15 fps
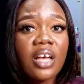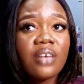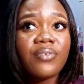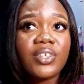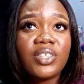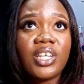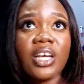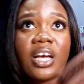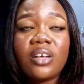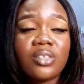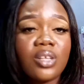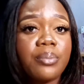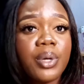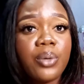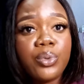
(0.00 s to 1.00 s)
If I check
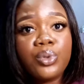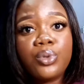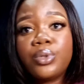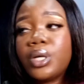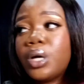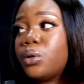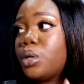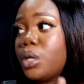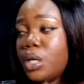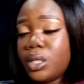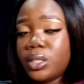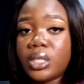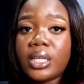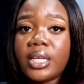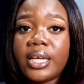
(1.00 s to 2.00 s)
outside my window now,
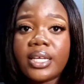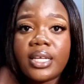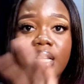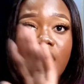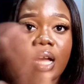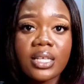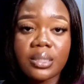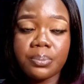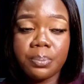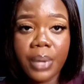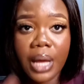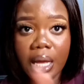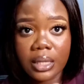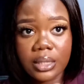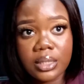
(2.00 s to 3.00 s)
they're like cars
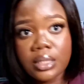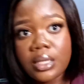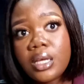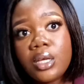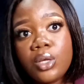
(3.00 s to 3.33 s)
parked.